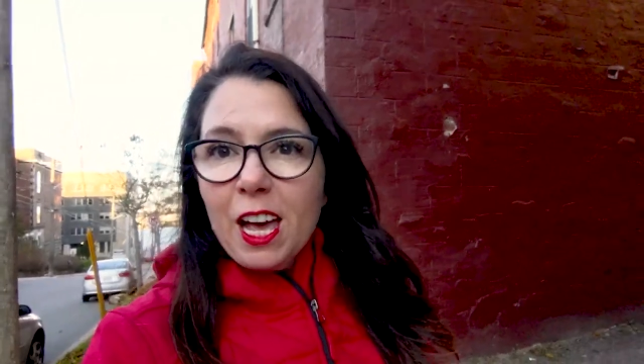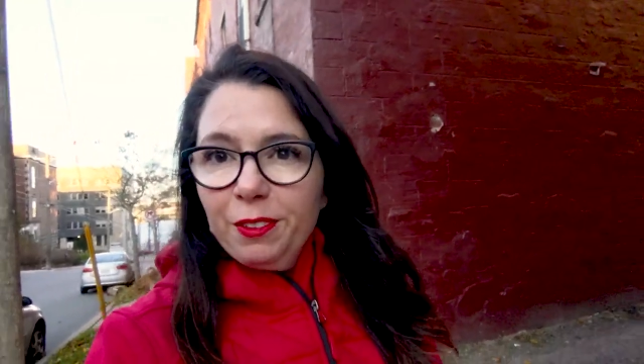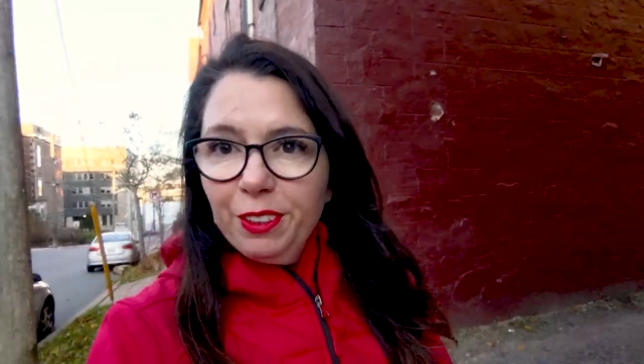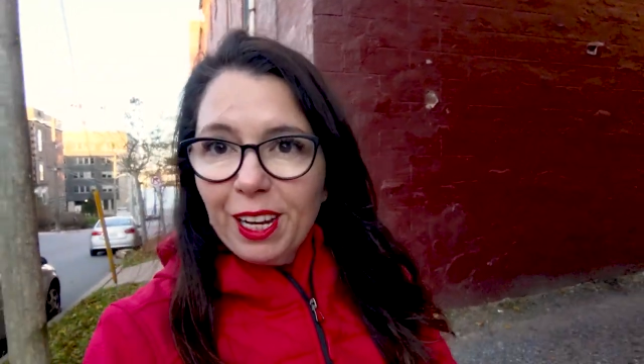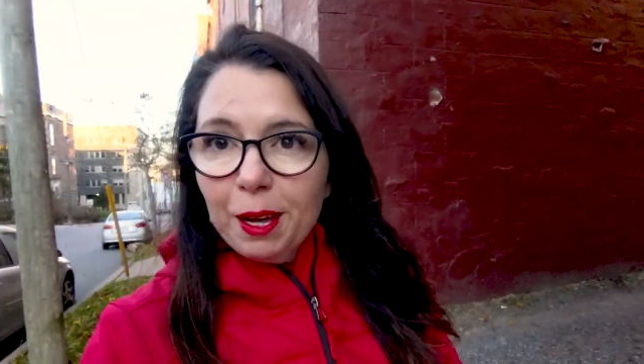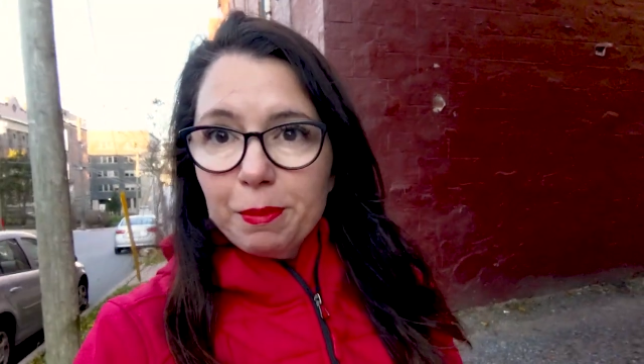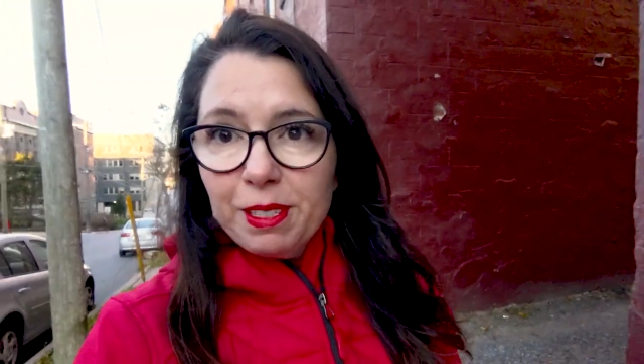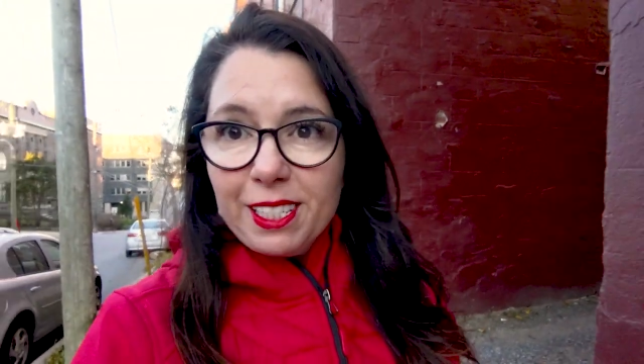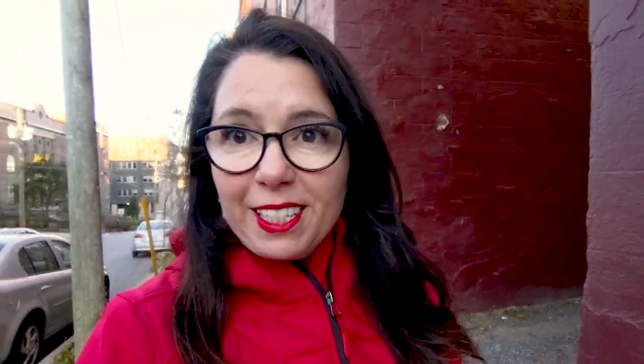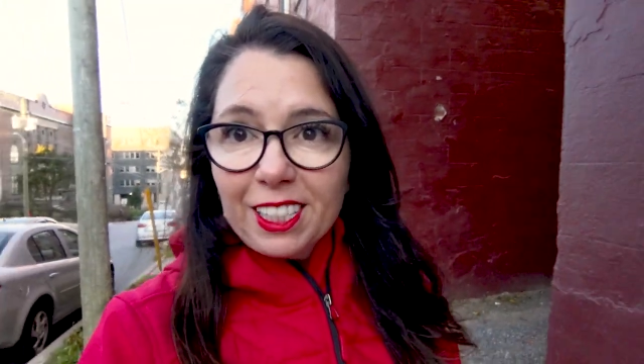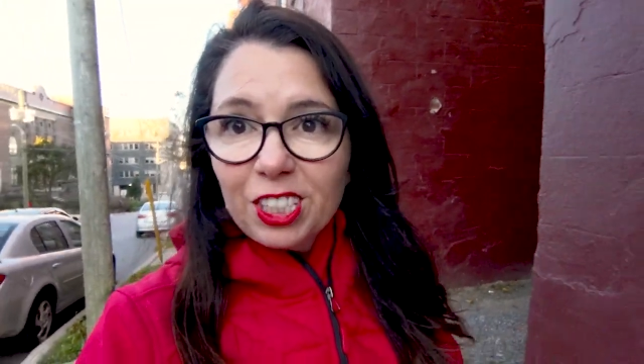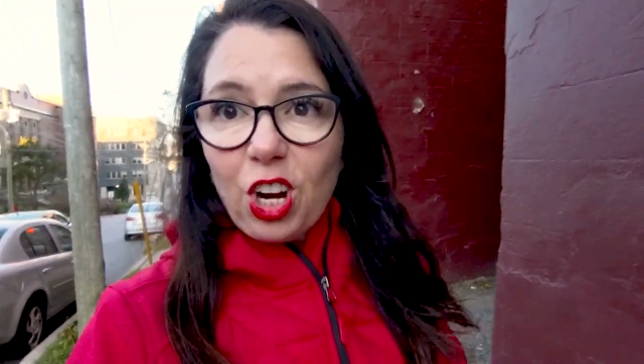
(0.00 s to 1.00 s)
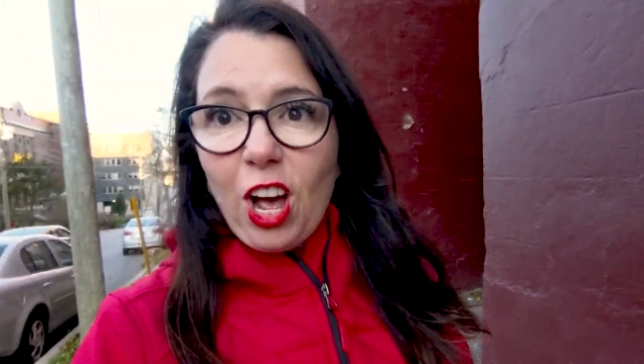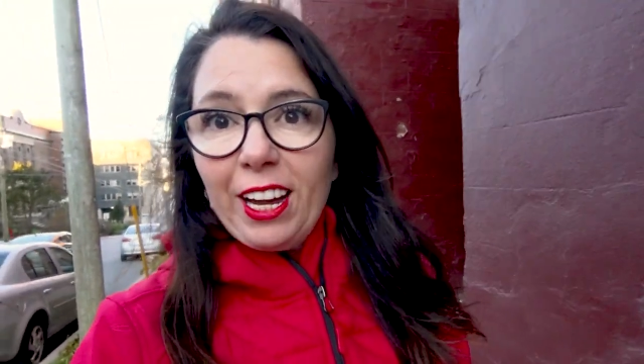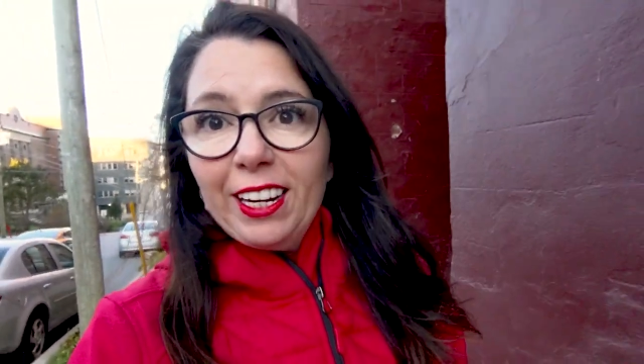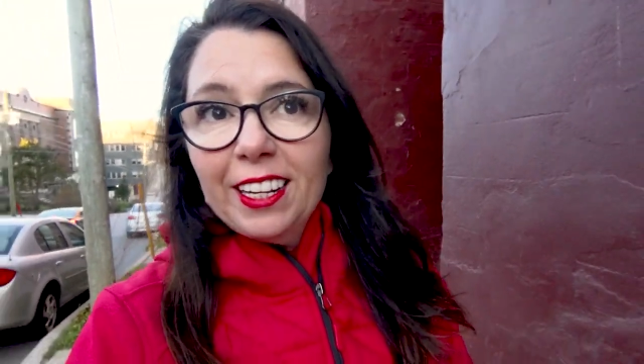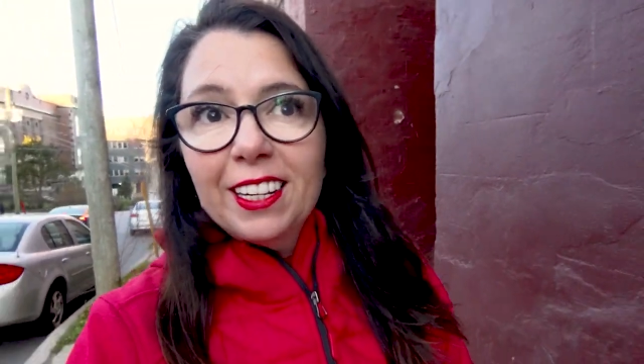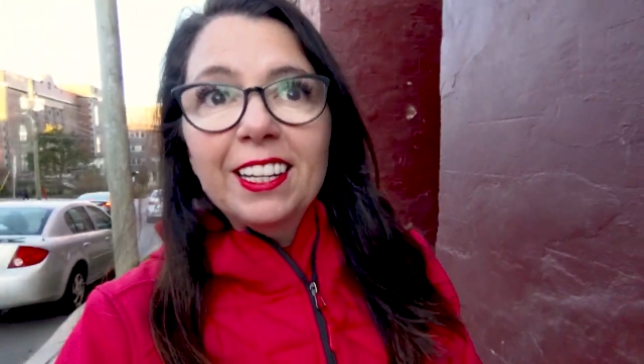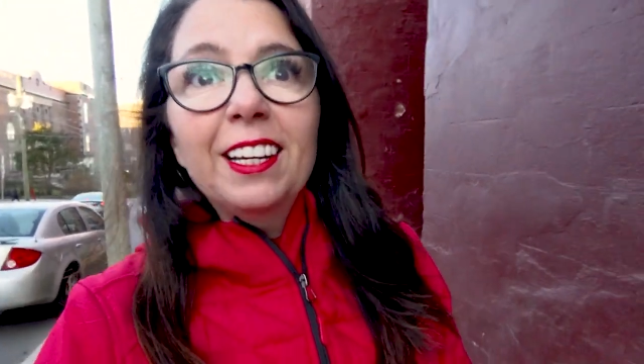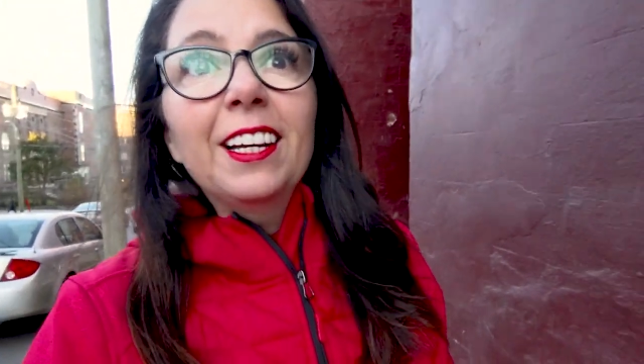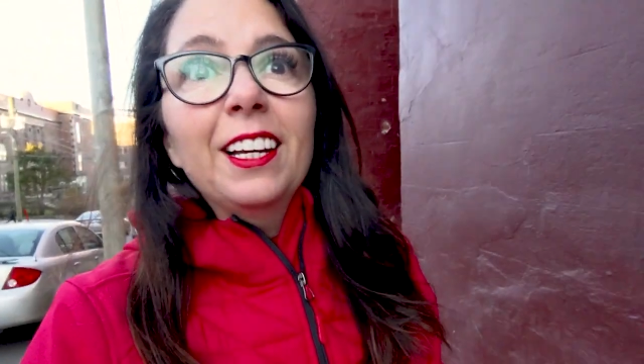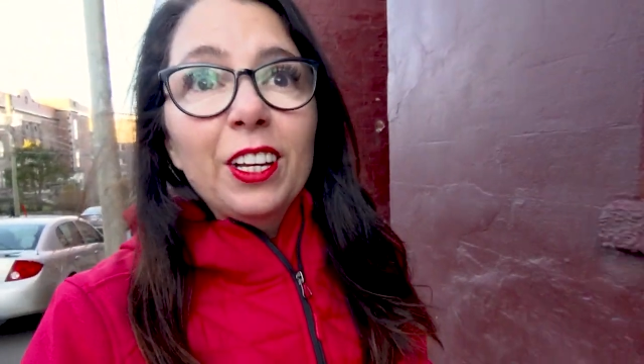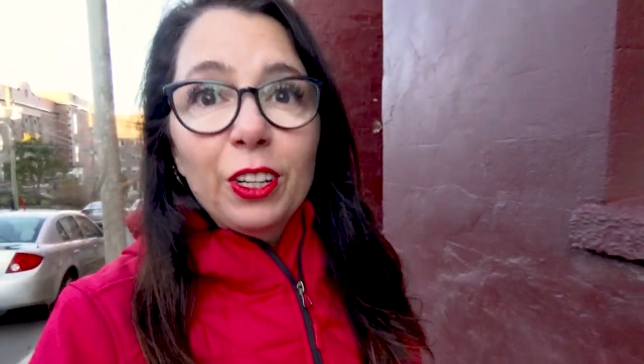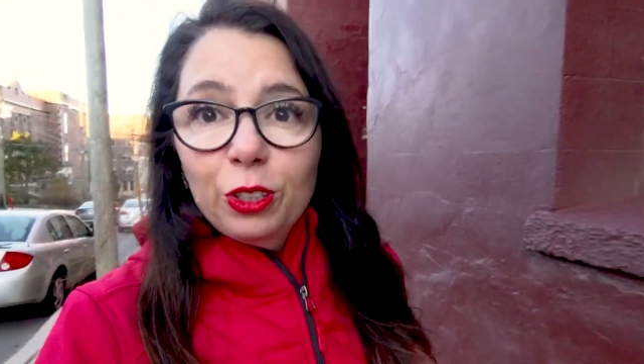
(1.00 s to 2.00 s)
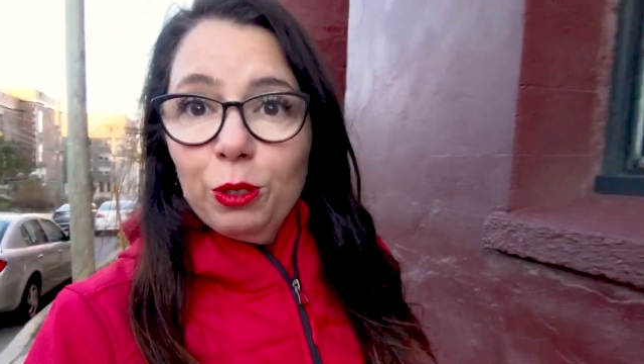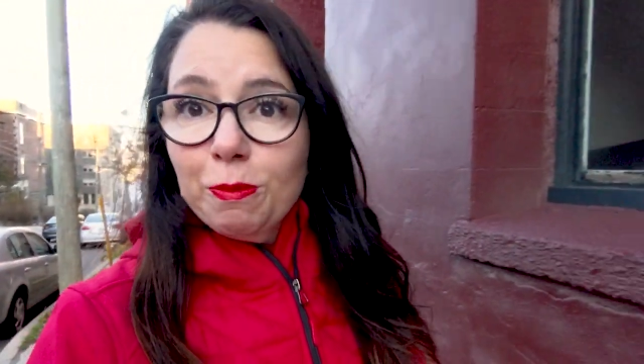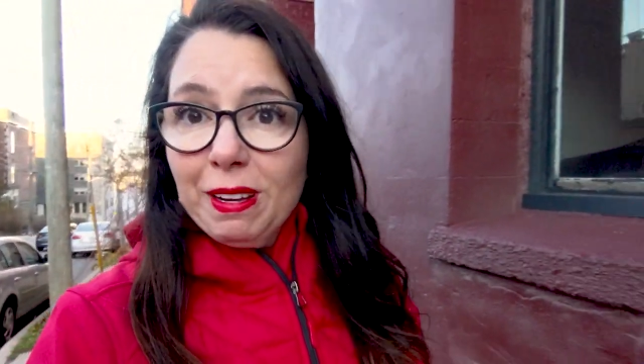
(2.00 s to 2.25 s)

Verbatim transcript: If you come to St. John, you